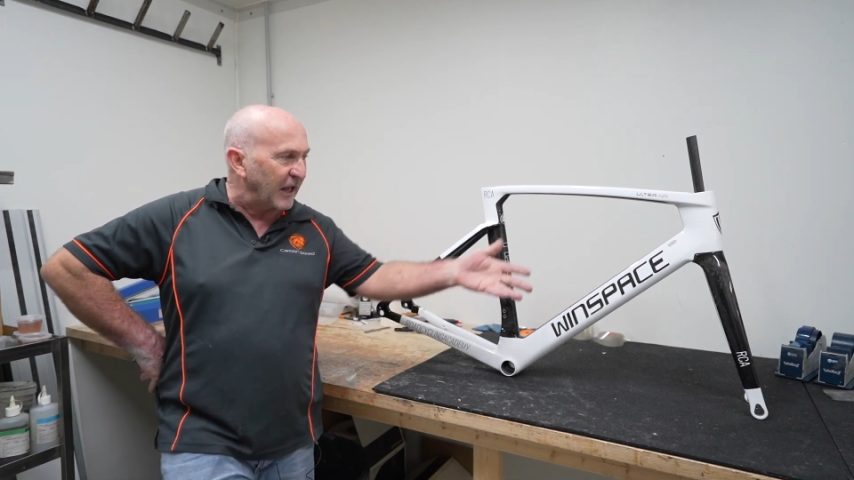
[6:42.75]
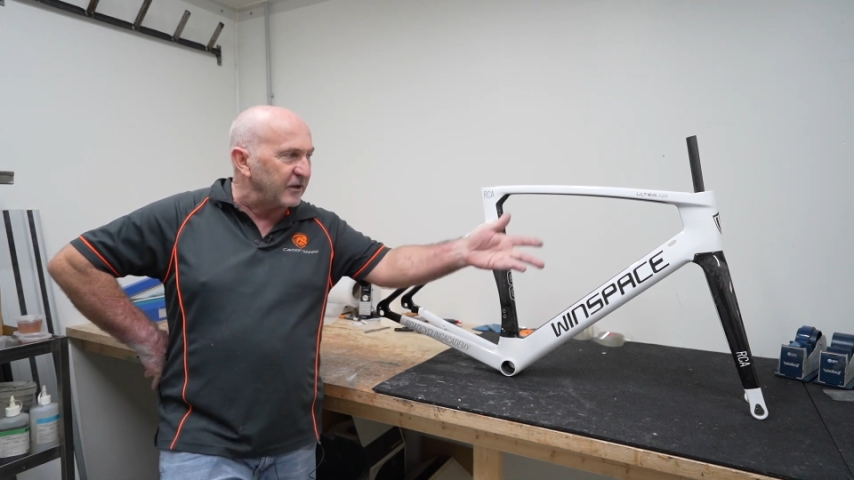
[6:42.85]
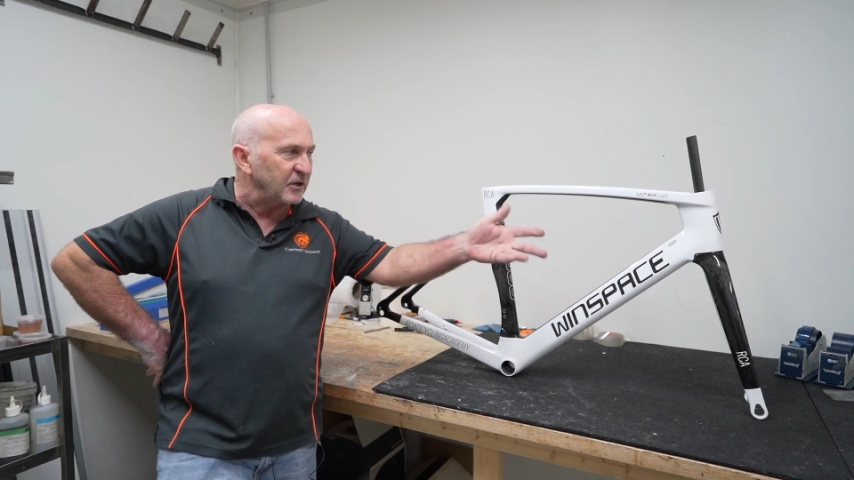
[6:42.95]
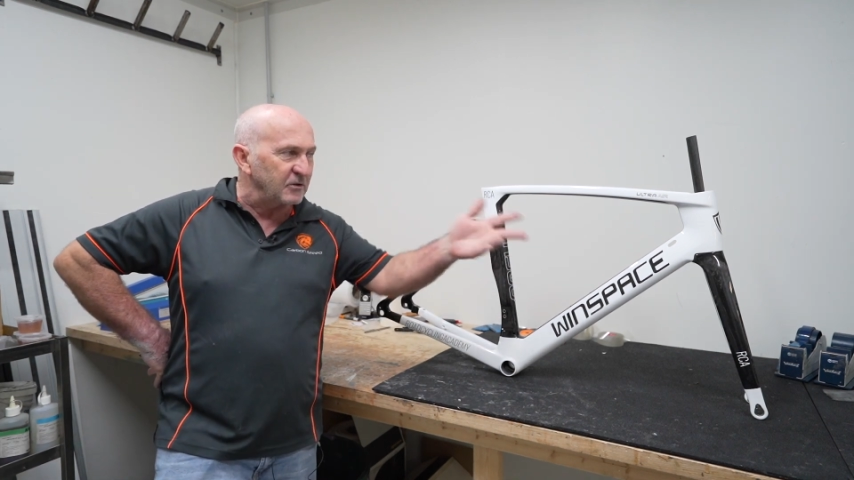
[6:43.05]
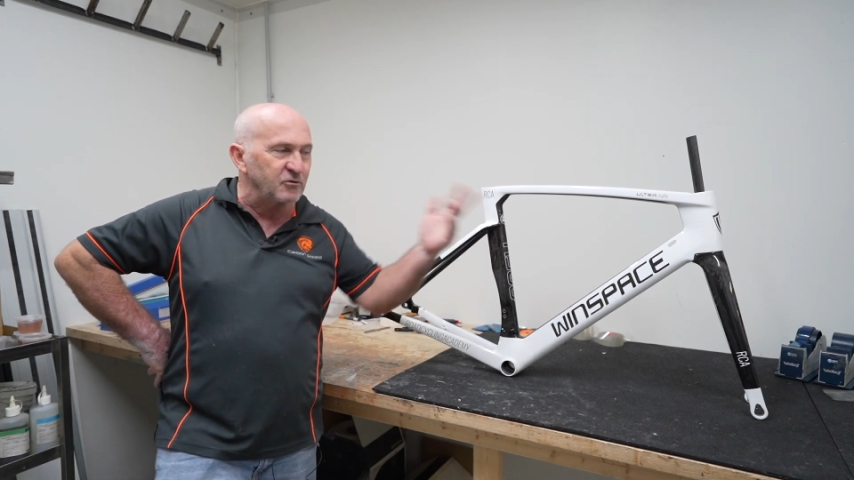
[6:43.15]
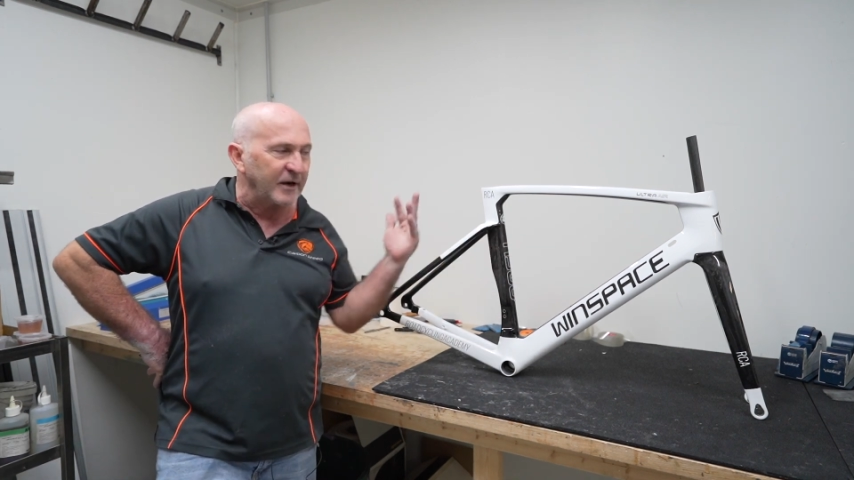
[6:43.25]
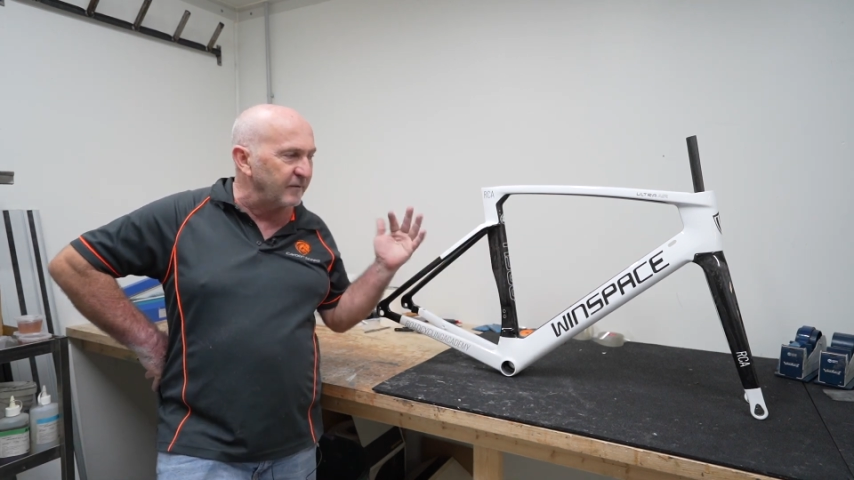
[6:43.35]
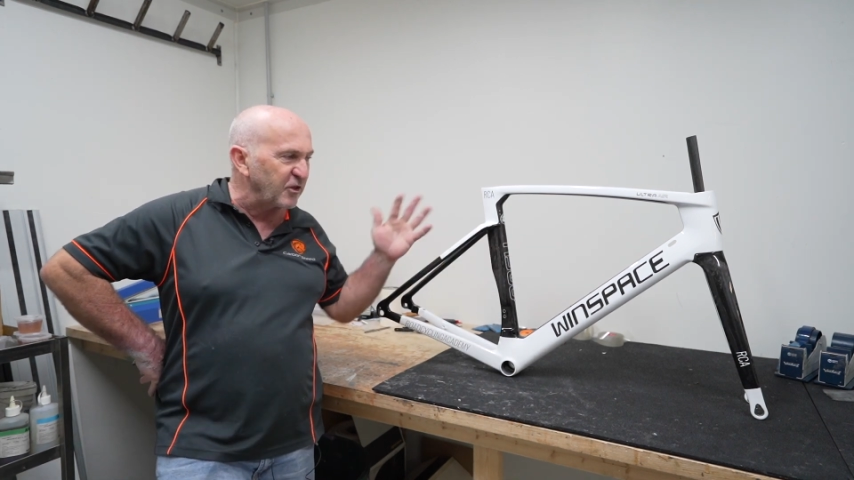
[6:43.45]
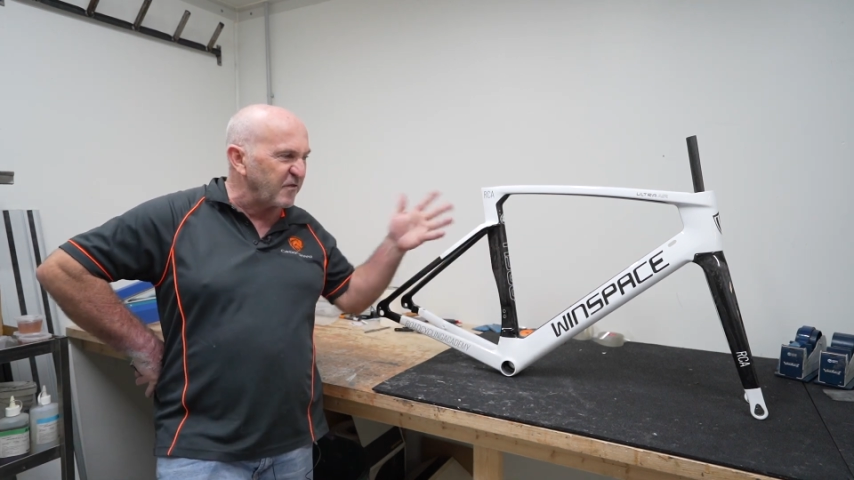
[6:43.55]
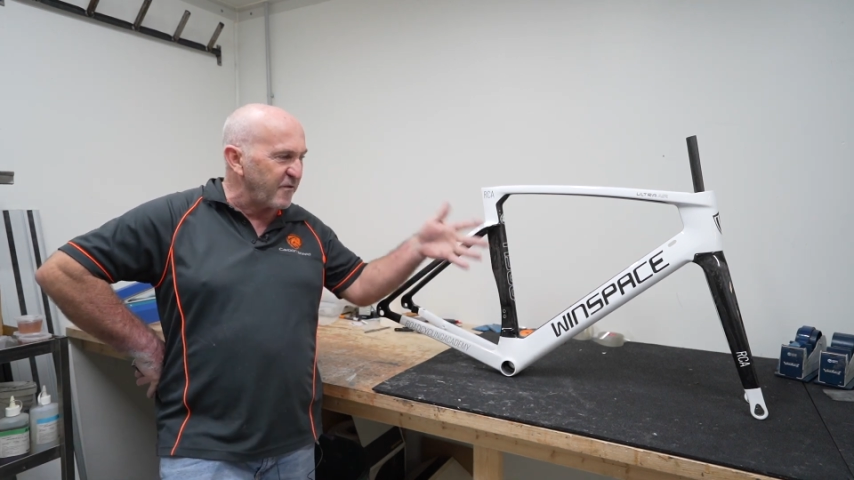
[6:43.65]
That is not
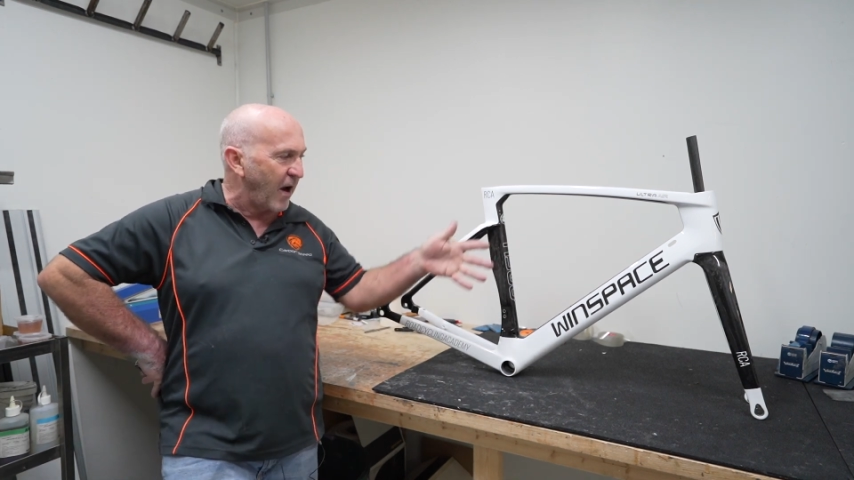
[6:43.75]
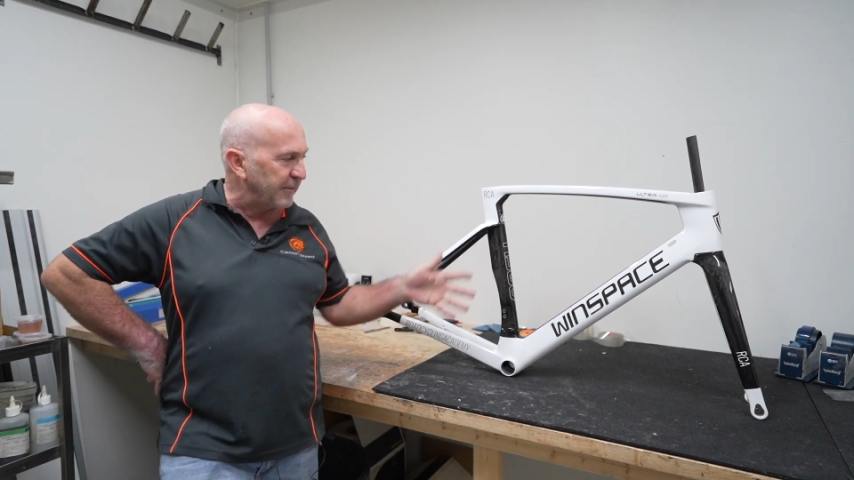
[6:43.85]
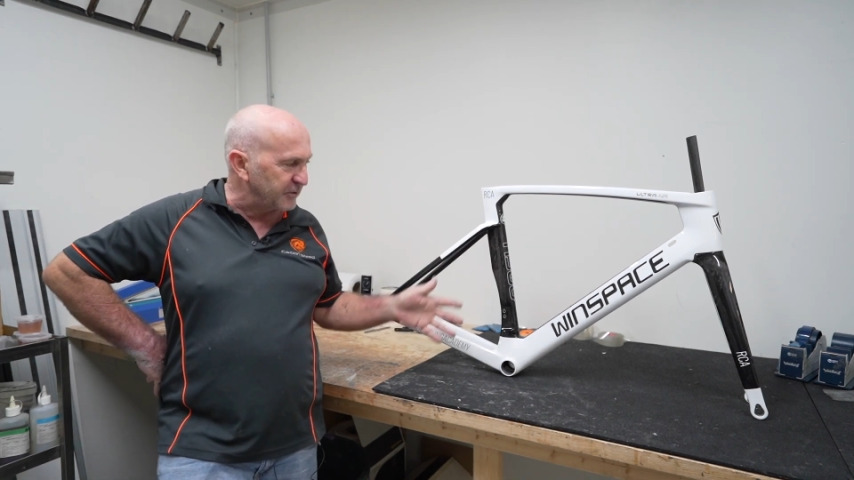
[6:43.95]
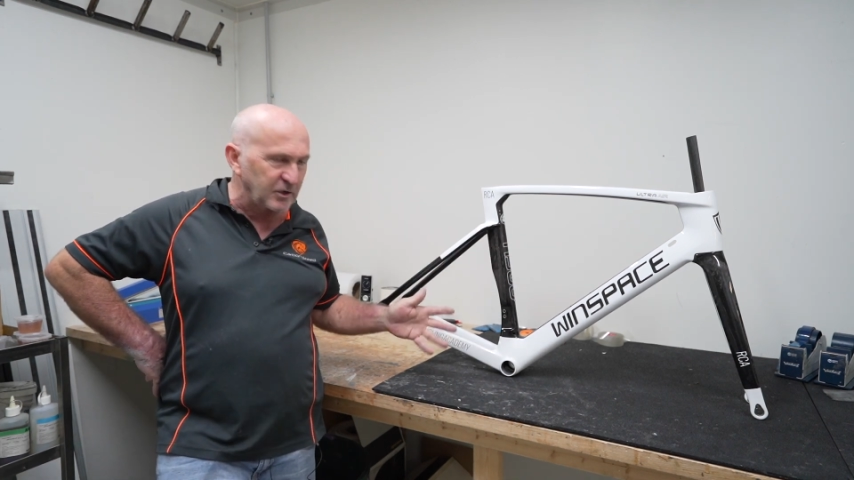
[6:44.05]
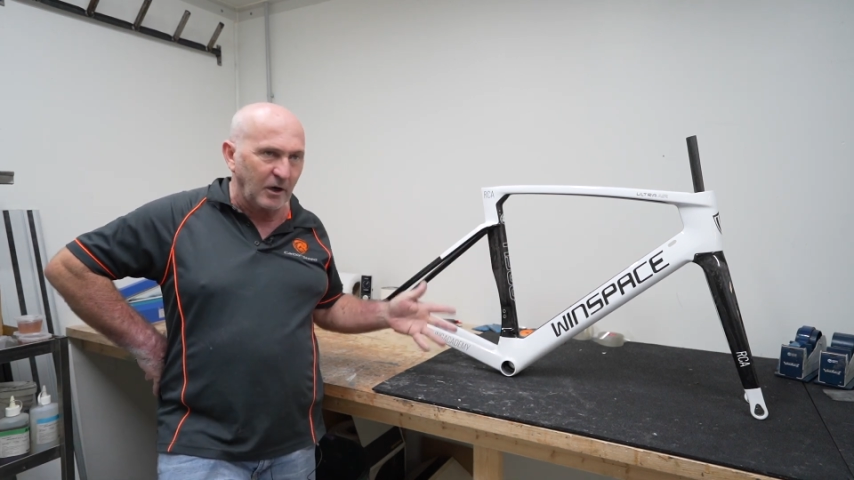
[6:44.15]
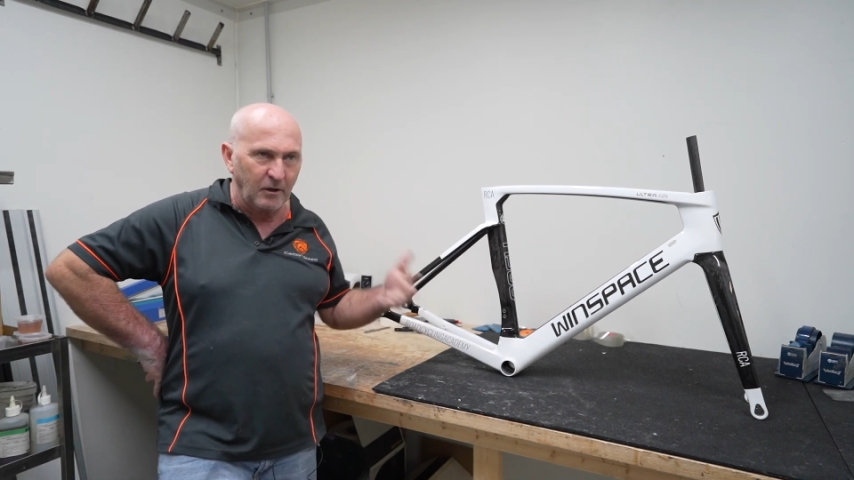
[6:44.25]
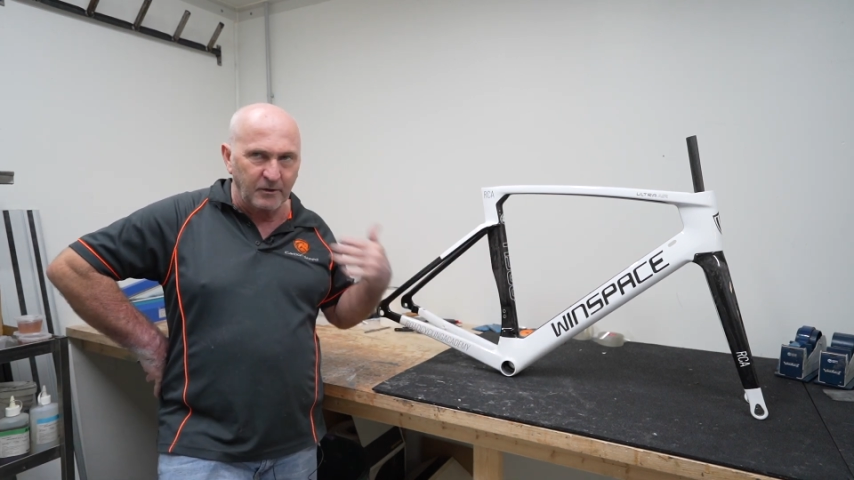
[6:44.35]
even the frame style